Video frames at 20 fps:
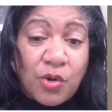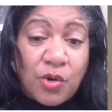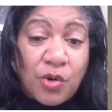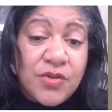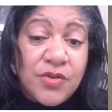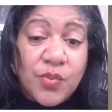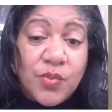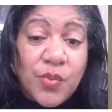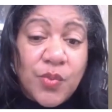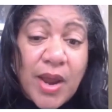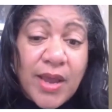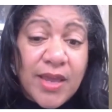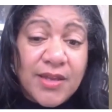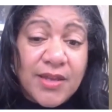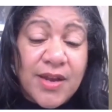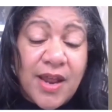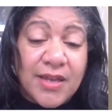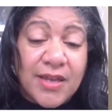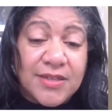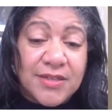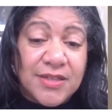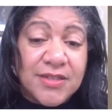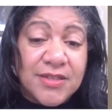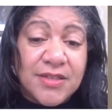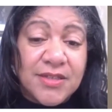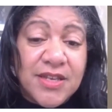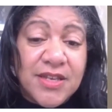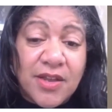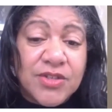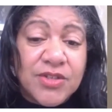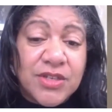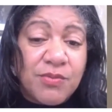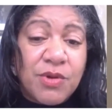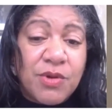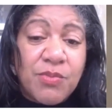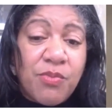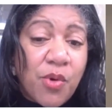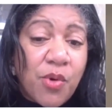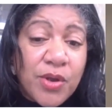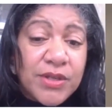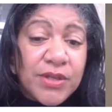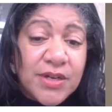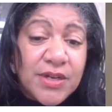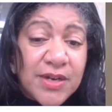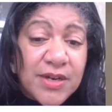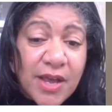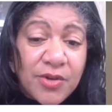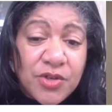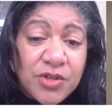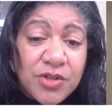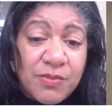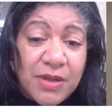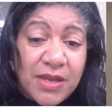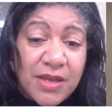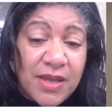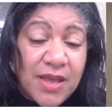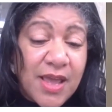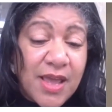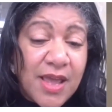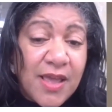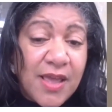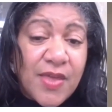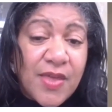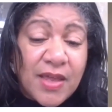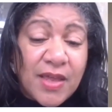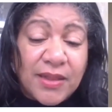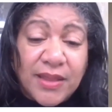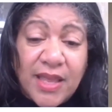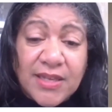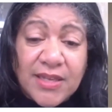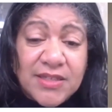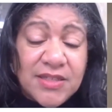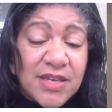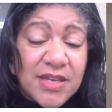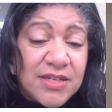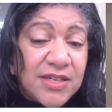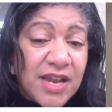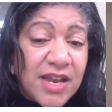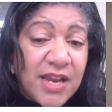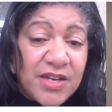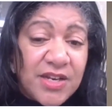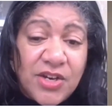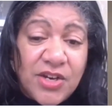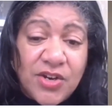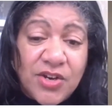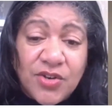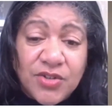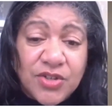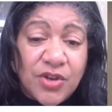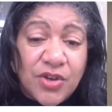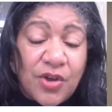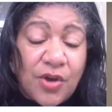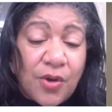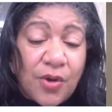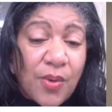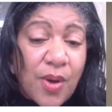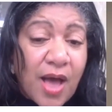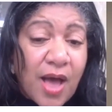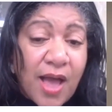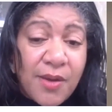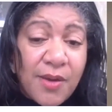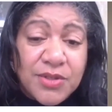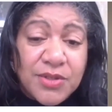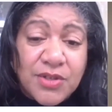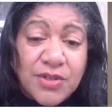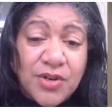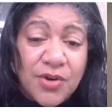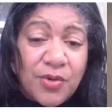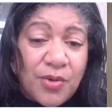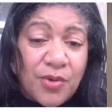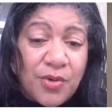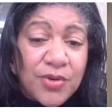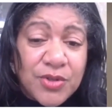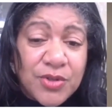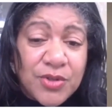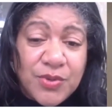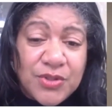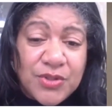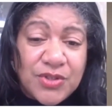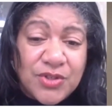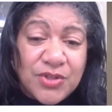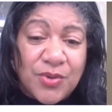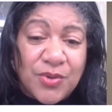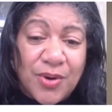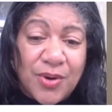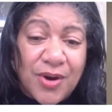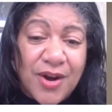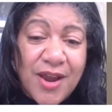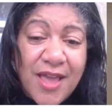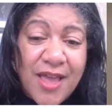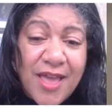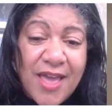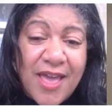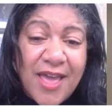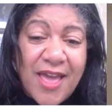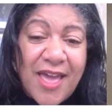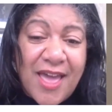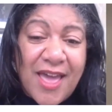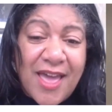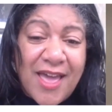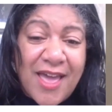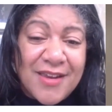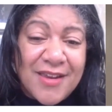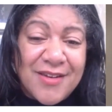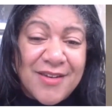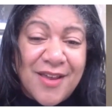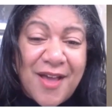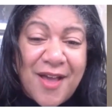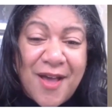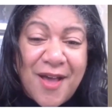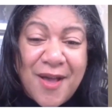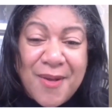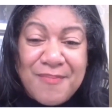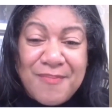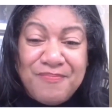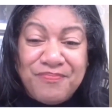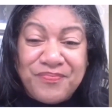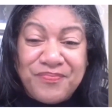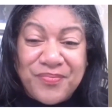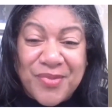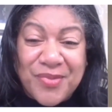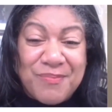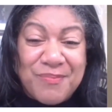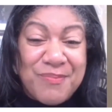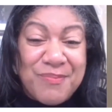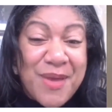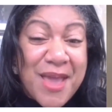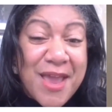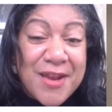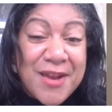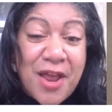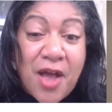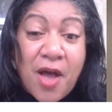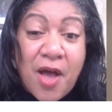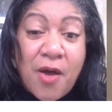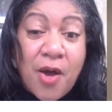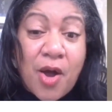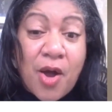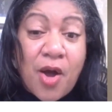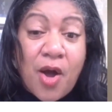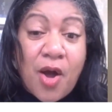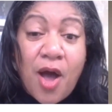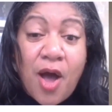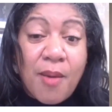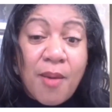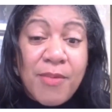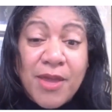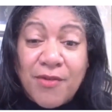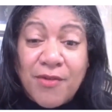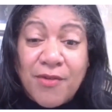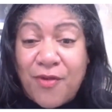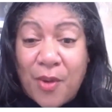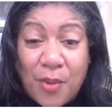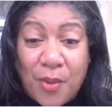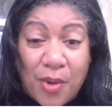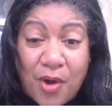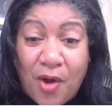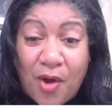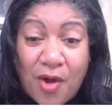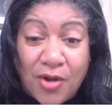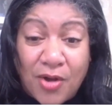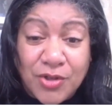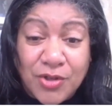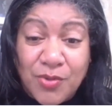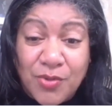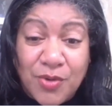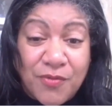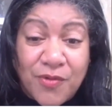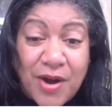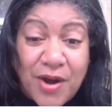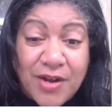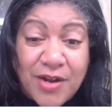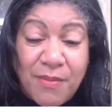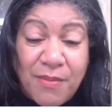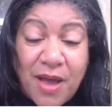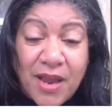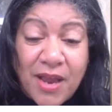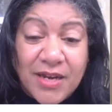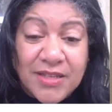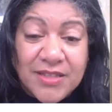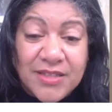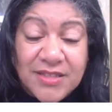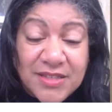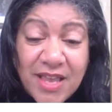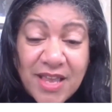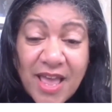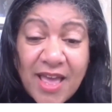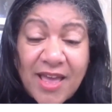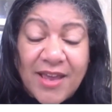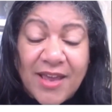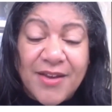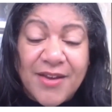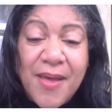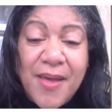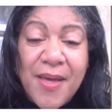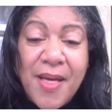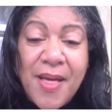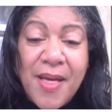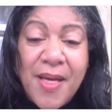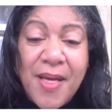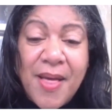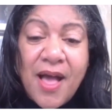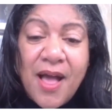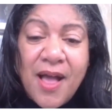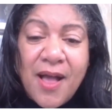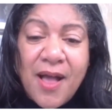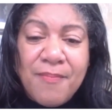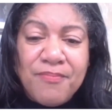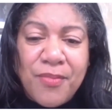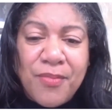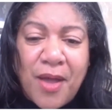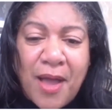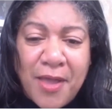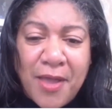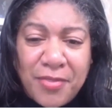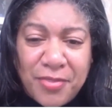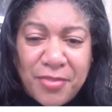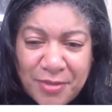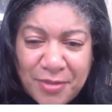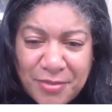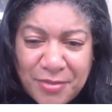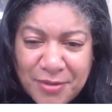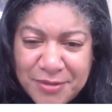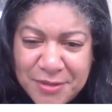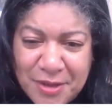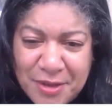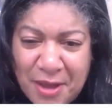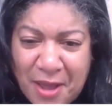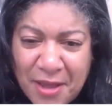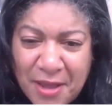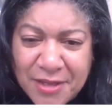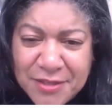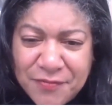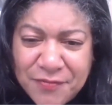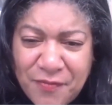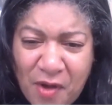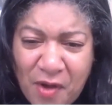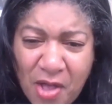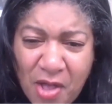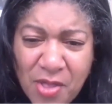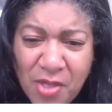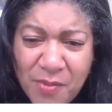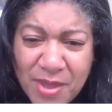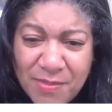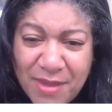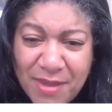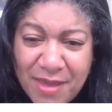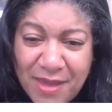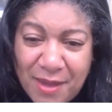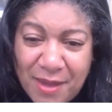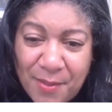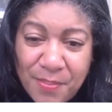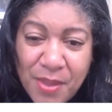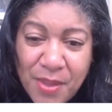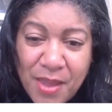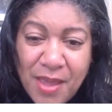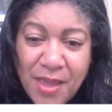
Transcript: I didn't recognize this until someone pointed it out to me, that less than 10 years ago, I was in a grocery store and made a comic phone call to a friend of mine and said, I think this guy is following me.